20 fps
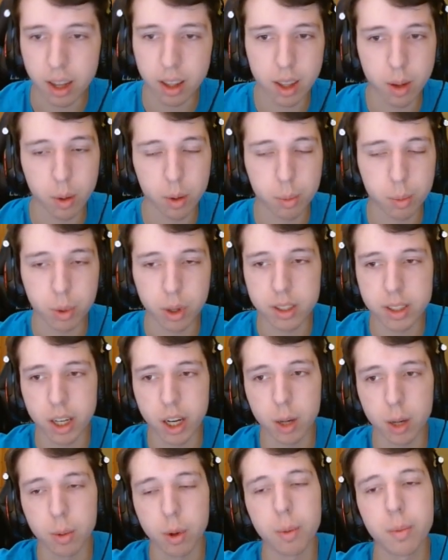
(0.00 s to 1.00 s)
They were pretty
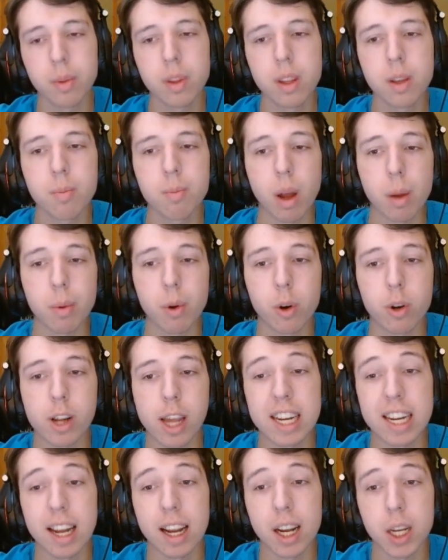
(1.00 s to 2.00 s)
terrible. My opponent
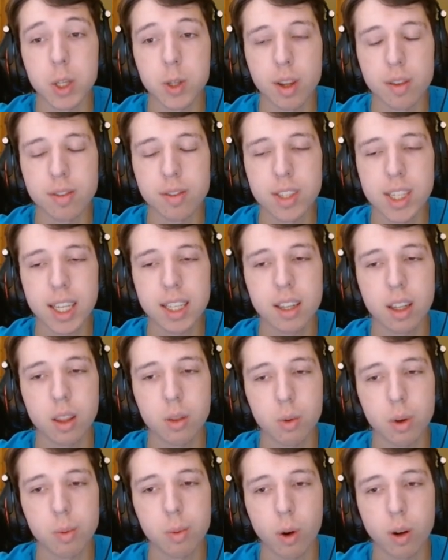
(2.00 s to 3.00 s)
had an accuracy of
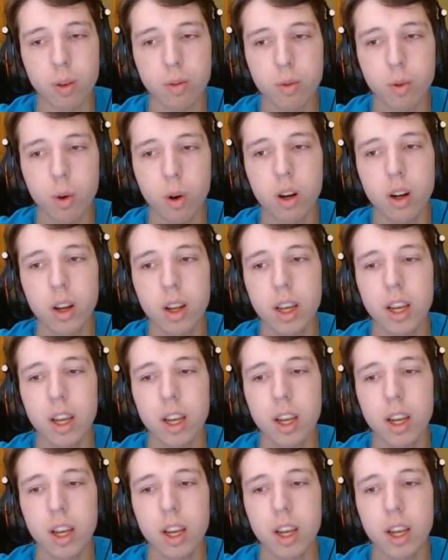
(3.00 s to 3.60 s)
63.4,